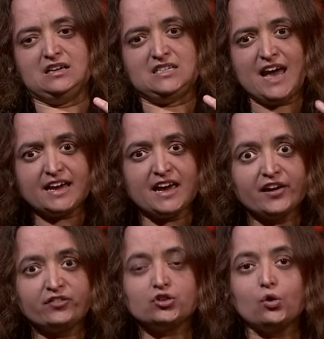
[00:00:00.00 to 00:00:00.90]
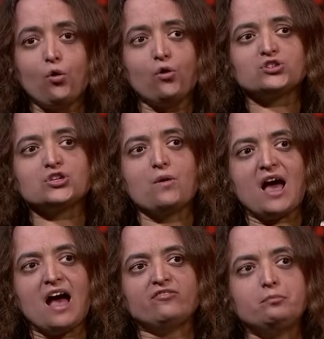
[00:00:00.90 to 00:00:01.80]
decades also
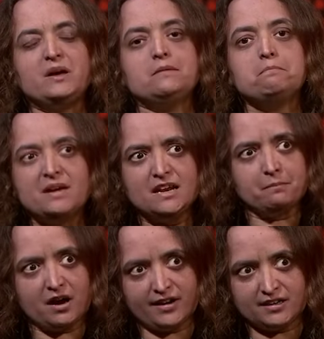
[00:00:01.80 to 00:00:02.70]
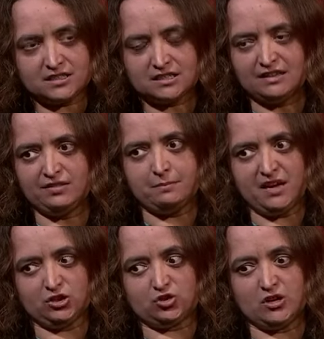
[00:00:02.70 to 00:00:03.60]
have been minimized in the
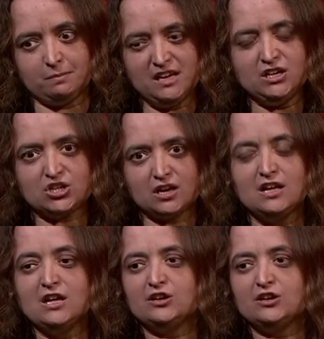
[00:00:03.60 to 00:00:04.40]
mainstream media.